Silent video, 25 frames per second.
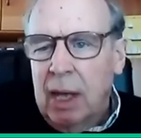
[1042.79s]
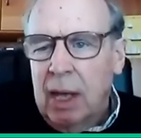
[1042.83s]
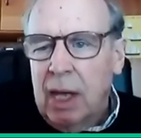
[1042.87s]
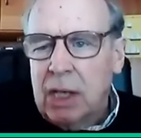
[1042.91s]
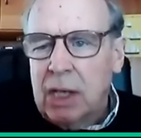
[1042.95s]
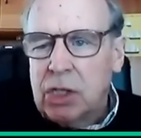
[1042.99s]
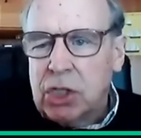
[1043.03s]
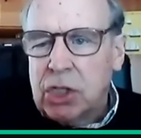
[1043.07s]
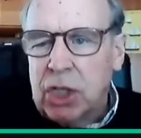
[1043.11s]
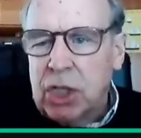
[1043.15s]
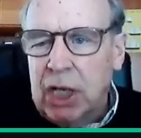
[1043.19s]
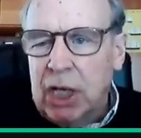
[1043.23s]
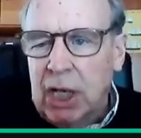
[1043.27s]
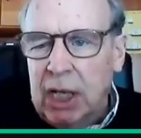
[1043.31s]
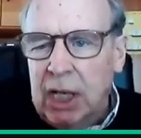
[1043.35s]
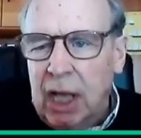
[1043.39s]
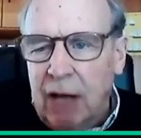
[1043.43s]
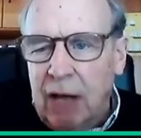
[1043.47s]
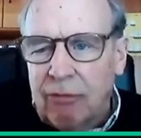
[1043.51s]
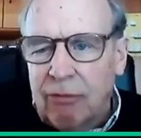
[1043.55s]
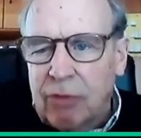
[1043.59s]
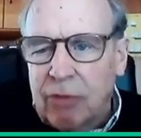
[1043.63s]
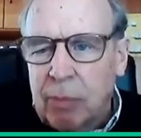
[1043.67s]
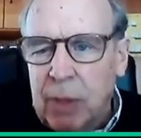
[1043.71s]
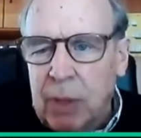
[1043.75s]
She
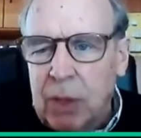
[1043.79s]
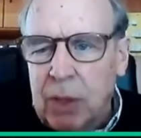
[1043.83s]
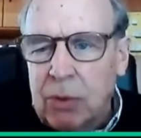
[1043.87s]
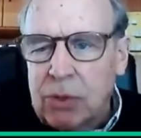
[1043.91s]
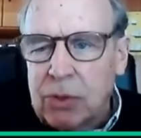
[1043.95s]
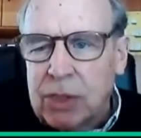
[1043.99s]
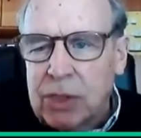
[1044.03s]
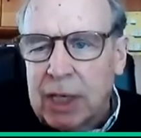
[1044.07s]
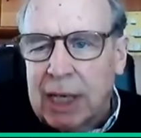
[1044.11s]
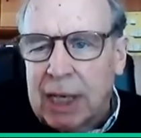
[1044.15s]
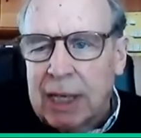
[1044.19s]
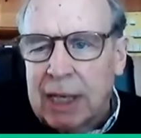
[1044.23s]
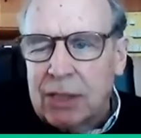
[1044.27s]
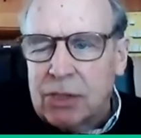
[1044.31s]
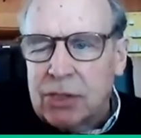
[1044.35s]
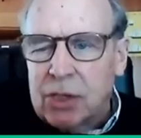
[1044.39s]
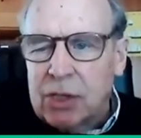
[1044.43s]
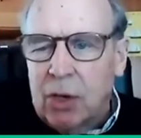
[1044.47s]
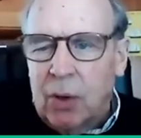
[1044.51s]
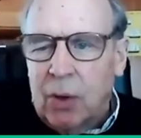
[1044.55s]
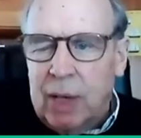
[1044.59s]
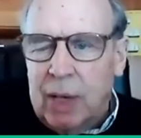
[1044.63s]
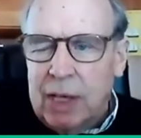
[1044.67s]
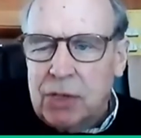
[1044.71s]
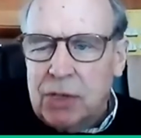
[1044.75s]
loved music, and
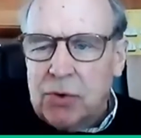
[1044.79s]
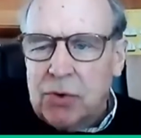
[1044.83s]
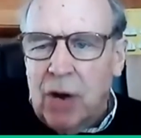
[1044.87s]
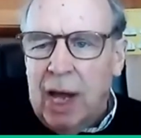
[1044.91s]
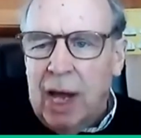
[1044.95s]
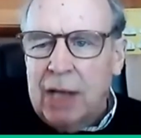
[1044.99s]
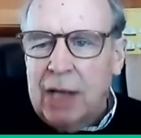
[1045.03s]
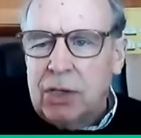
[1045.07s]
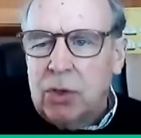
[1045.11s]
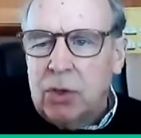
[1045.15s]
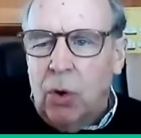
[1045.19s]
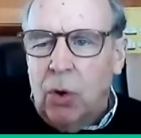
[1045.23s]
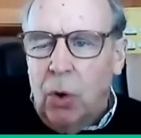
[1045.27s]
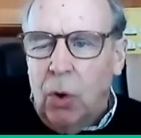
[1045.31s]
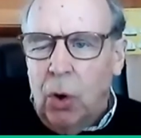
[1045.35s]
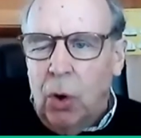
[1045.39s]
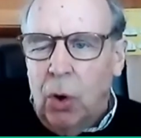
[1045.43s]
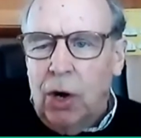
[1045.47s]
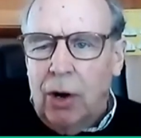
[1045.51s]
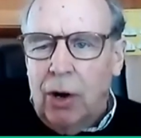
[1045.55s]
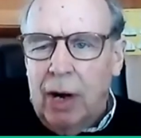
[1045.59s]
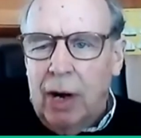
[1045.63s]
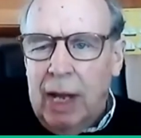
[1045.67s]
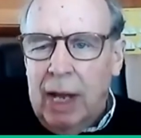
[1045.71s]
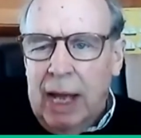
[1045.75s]
so he tried to
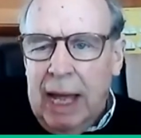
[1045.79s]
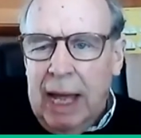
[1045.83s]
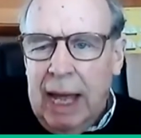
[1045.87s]
order